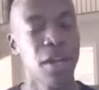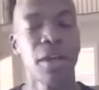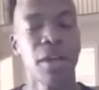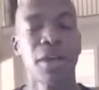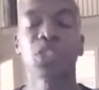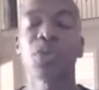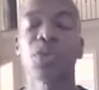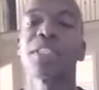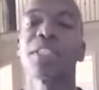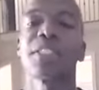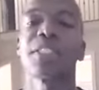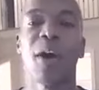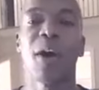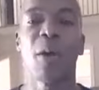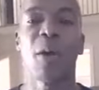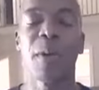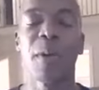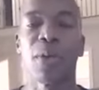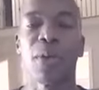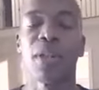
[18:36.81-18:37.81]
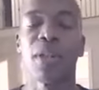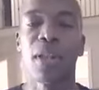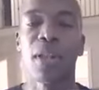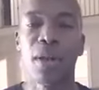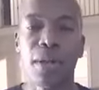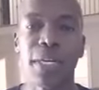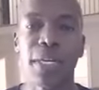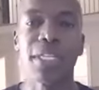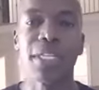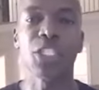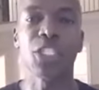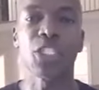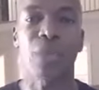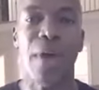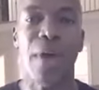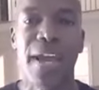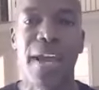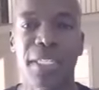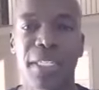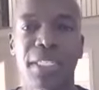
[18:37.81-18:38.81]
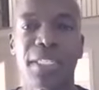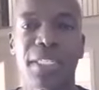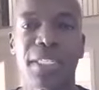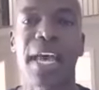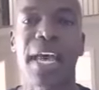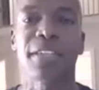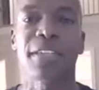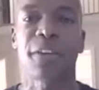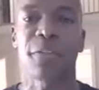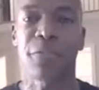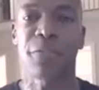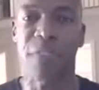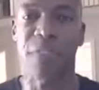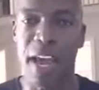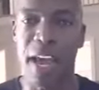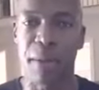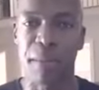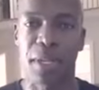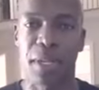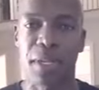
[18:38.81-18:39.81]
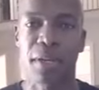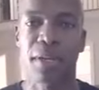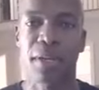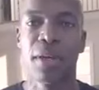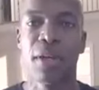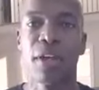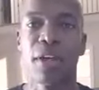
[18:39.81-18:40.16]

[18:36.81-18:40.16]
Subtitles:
So I tell people, learn these strategies as a family.